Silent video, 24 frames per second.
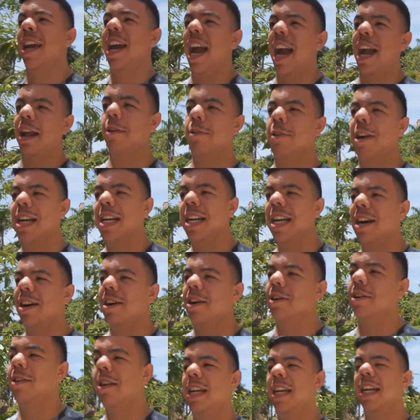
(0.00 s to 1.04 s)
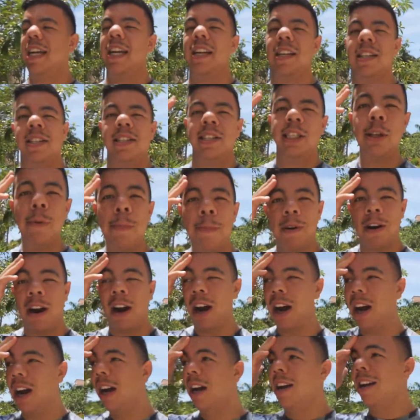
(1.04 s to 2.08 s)
And right now, it is super
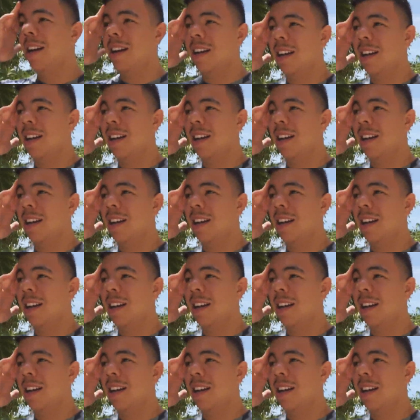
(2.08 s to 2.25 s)
hot.